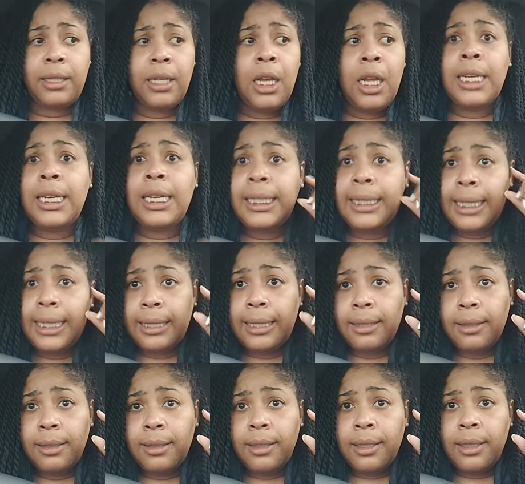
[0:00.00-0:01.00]
Listen,
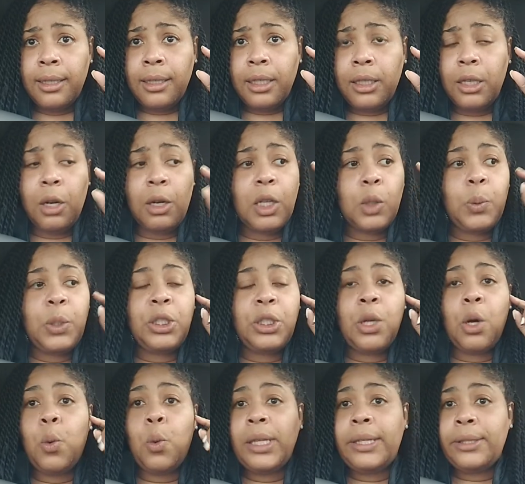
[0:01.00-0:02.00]
you know, because we so
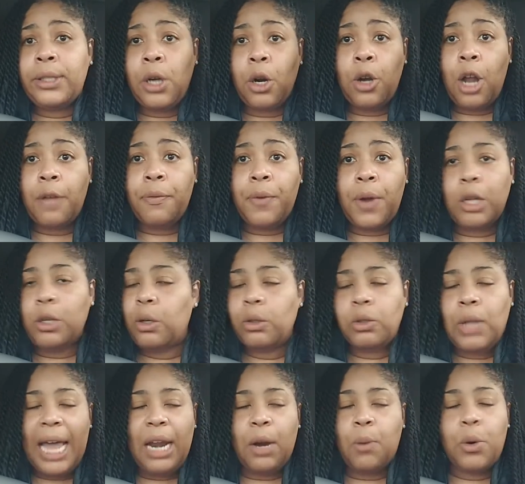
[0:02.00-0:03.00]
quick to turn off there. I
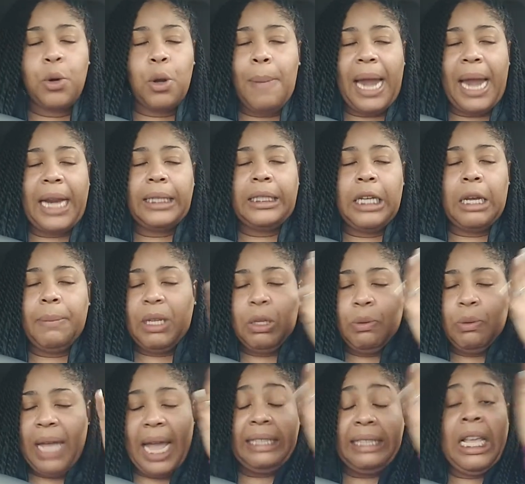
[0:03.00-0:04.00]
don't want nobody to tell me. You
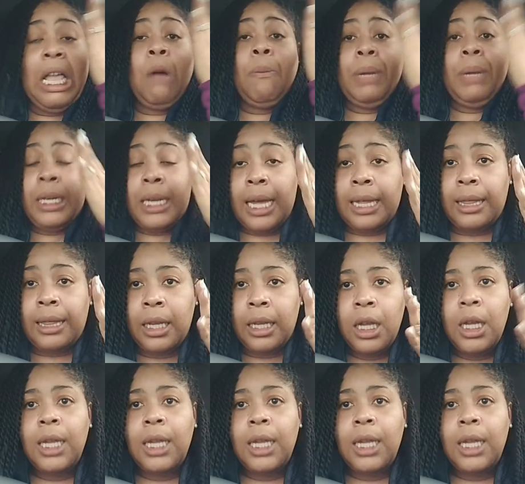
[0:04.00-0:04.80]
can't tell me nothing.